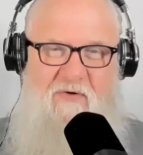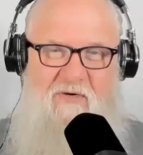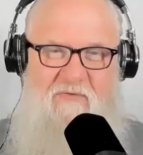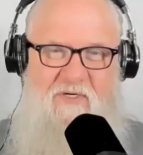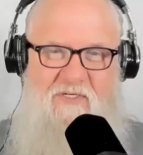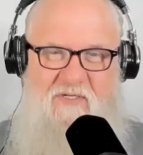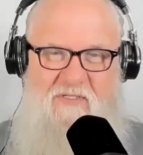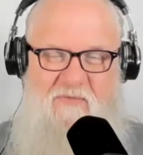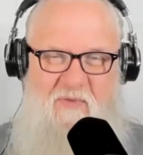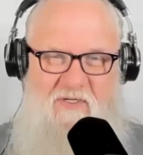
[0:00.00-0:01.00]
great, Rich.
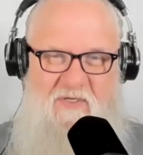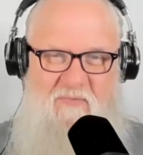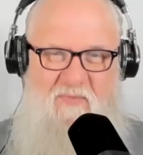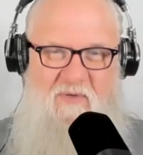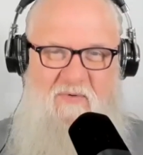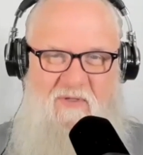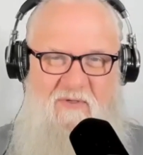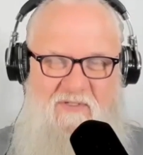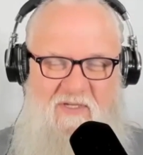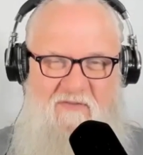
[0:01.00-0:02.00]
It's a pleasure to be with
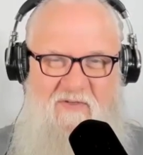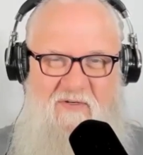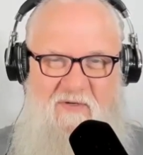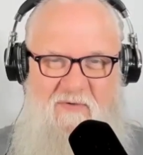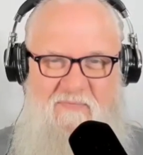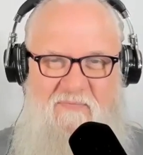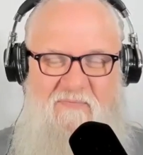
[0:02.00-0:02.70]
you this afternoon.